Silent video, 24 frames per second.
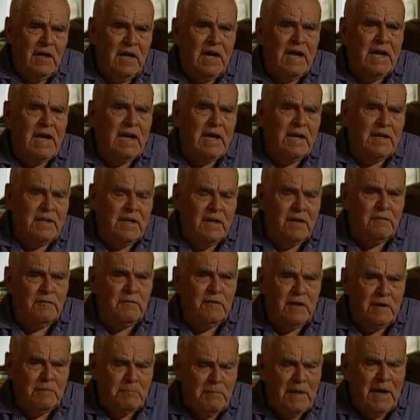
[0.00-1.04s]
he had
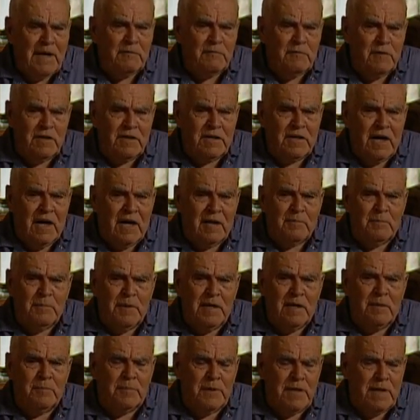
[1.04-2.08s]
done met with the cotton
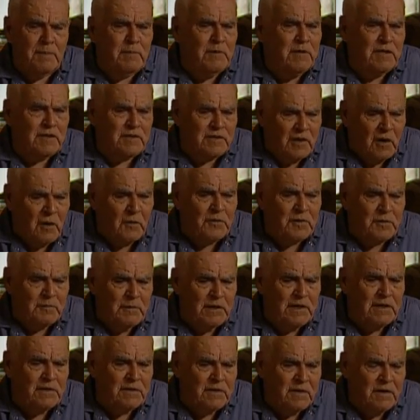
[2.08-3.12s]
mill people and talked them
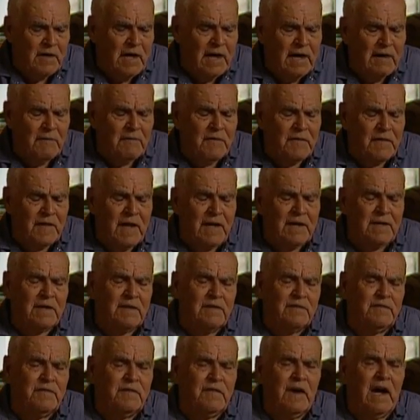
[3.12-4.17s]
into everything to
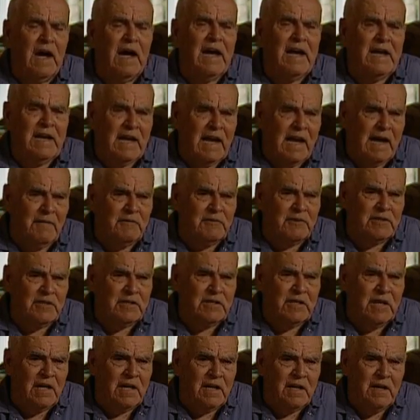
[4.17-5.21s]
uh, eight hours a
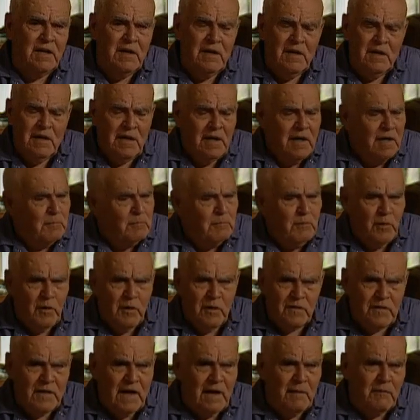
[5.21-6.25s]
day. And
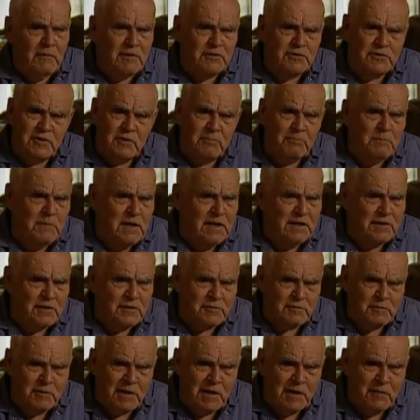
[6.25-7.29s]
boy, that was
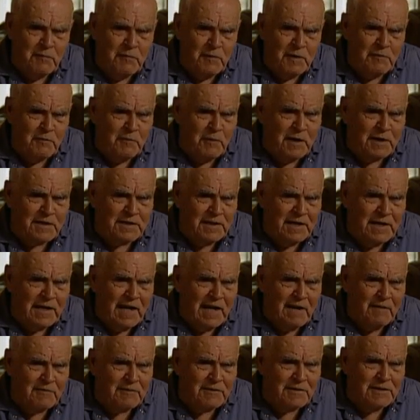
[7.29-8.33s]
tremendous whenever we worked eight
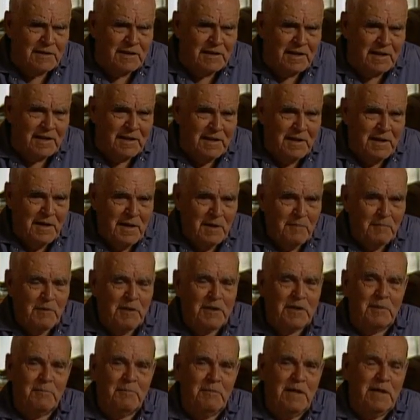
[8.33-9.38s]
hours a day.
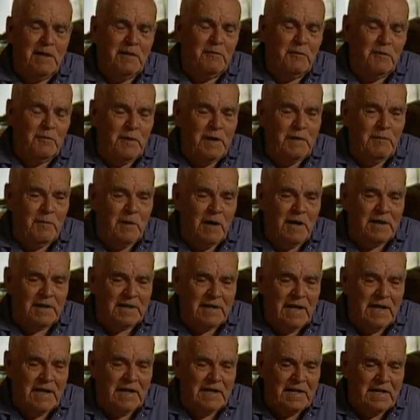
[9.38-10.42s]
But the mill we worked
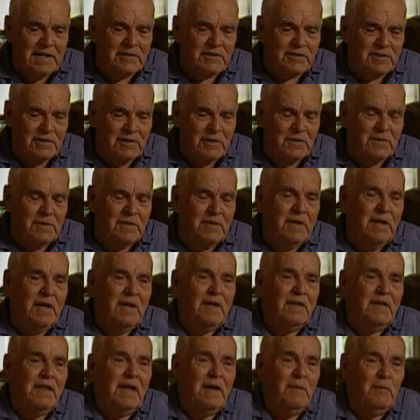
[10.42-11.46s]
at at East Newnan,
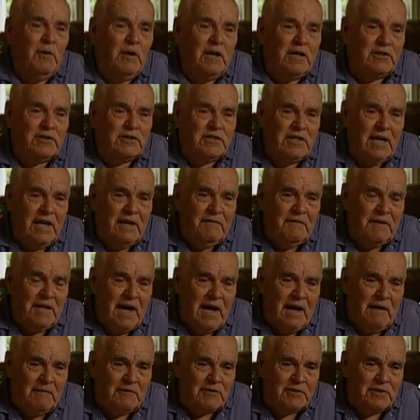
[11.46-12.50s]
they worked seven
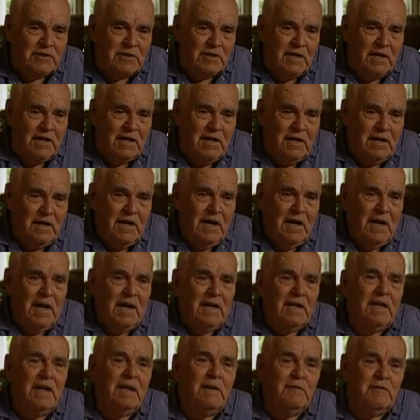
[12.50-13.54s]
hours a day.
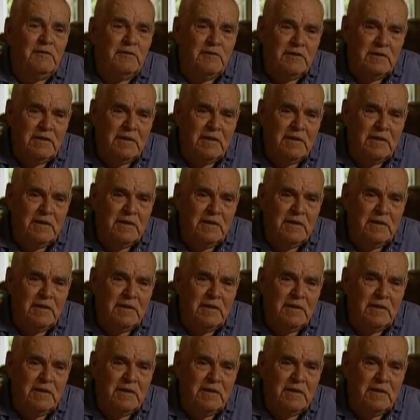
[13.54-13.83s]
And then